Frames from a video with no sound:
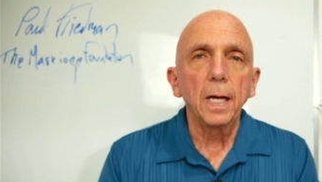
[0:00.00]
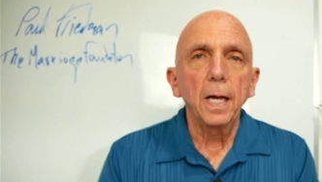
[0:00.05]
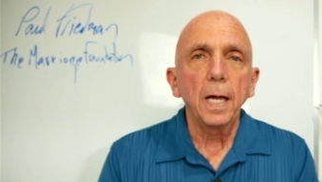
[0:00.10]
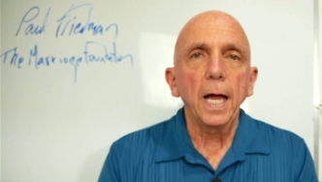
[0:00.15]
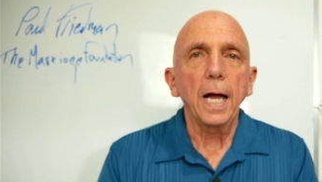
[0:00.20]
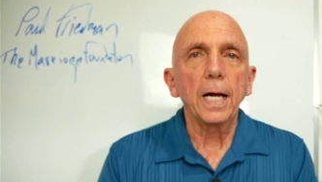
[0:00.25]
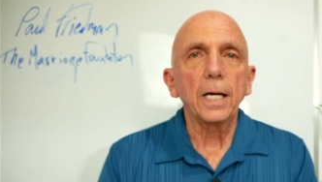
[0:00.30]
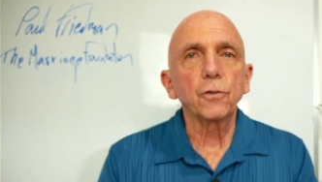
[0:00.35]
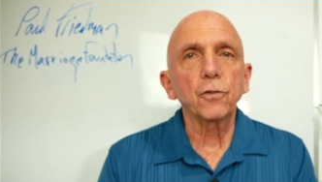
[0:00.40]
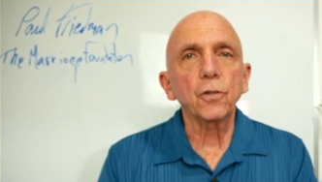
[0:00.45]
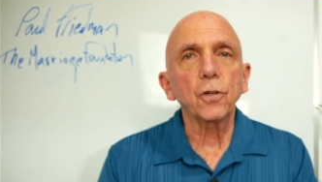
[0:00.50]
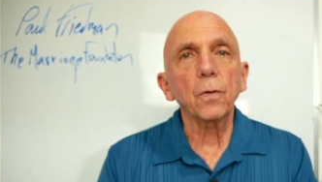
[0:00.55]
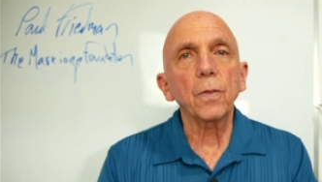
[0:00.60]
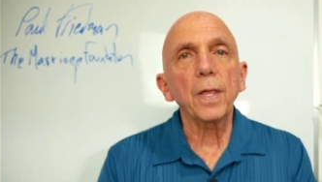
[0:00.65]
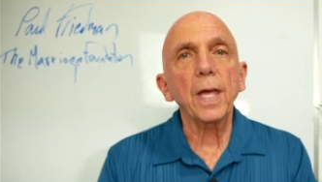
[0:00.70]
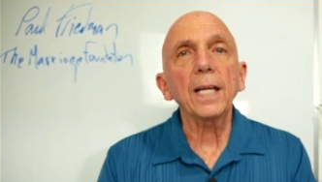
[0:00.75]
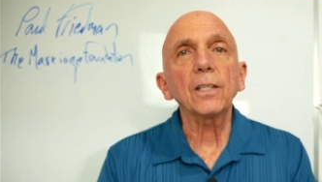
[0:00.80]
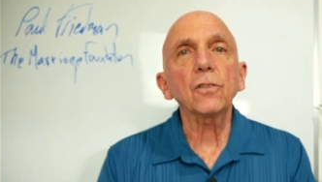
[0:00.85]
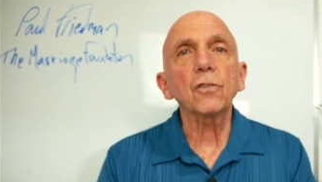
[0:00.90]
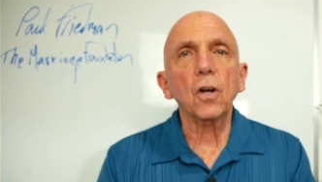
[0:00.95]
And so
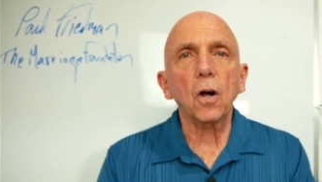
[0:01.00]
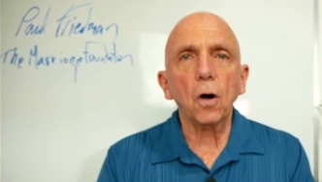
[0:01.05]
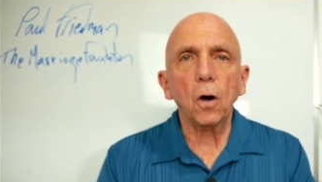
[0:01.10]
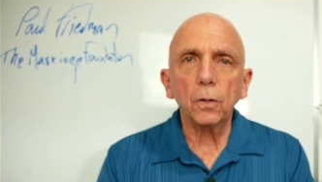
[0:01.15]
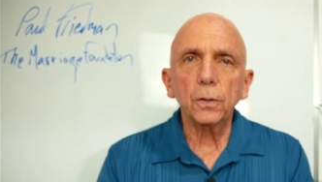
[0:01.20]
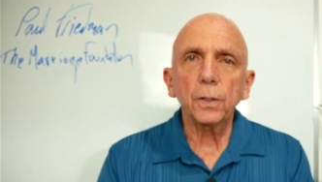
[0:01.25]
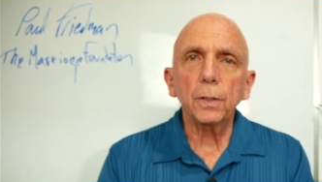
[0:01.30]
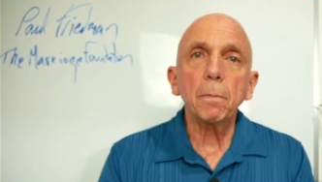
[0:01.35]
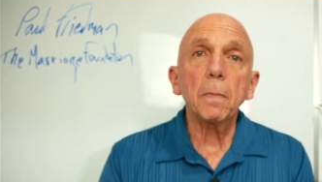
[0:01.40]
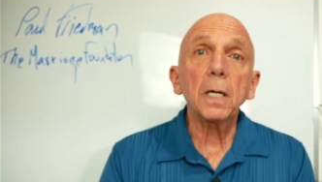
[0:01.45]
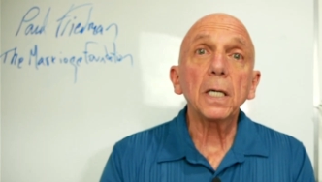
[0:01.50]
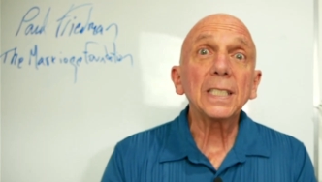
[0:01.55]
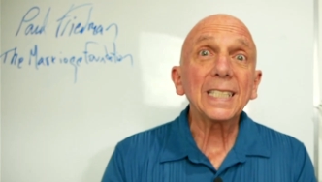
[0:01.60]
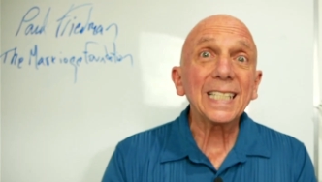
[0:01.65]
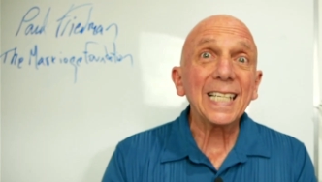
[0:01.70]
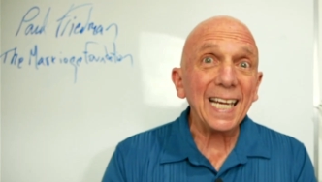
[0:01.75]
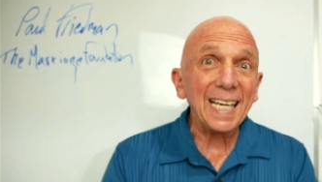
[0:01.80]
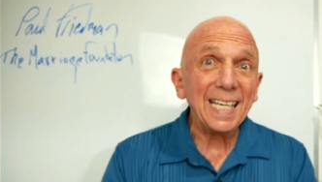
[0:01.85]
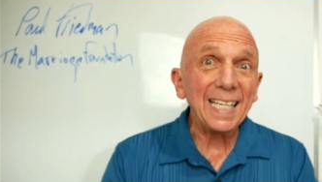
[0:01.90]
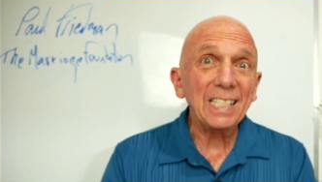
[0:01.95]
that's called the
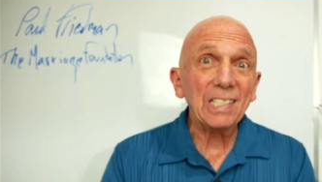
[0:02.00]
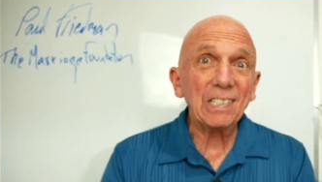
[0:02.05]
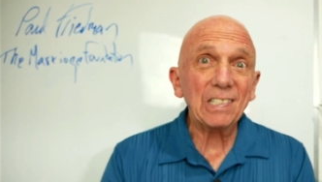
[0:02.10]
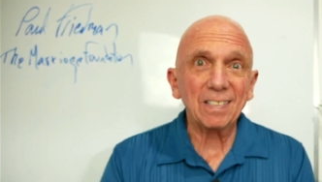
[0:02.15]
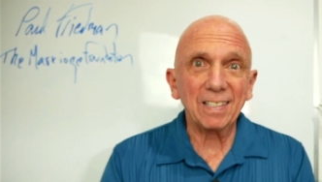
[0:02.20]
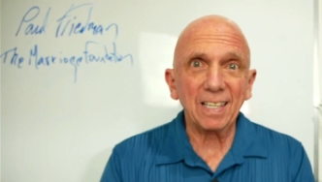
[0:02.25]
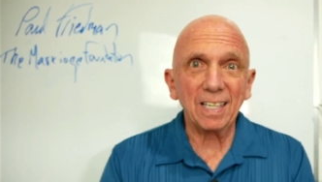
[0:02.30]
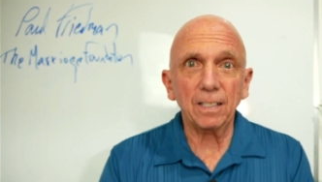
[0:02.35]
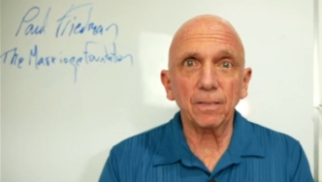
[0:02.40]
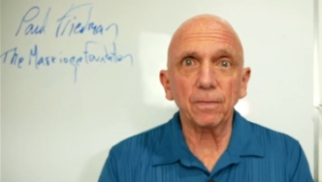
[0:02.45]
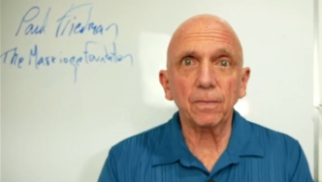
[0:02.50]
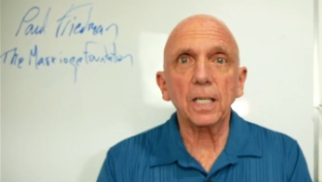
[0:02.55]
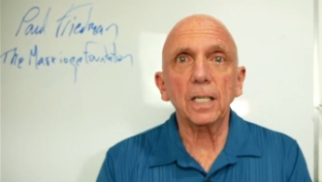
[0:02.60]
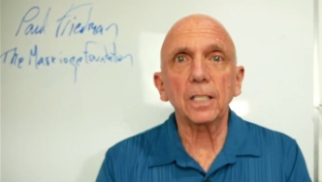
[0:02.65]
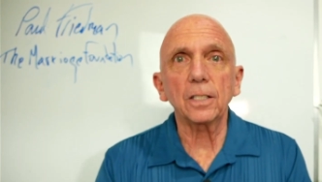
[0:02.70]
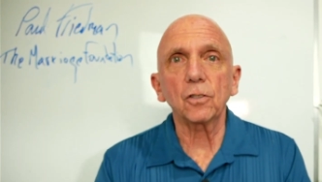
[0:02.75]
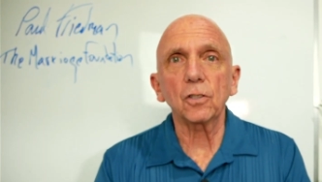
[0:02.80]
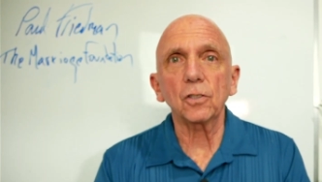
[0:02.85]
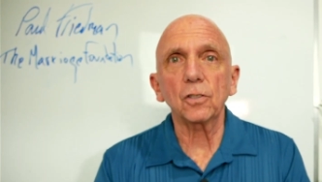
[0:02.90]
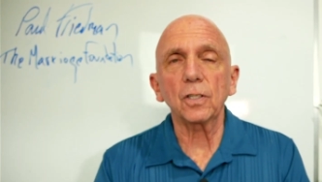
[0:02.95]
mundane state of
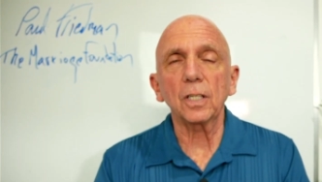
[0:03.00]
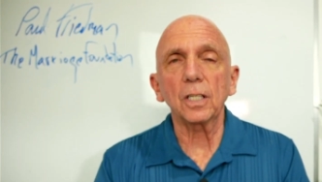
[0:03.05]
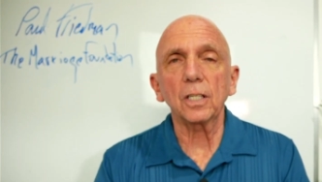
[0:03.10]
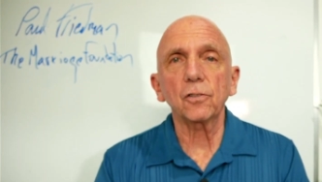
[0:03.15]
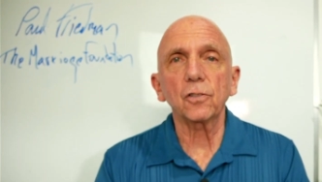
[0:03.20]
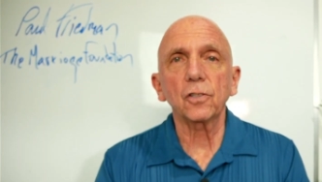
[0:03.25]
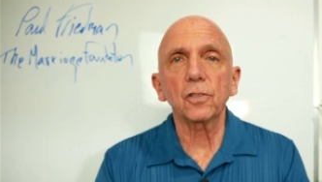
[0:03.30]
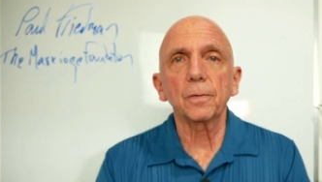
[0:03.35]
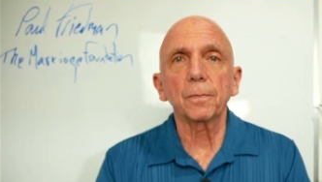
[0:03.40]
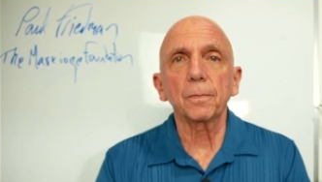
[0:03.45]
consciousness.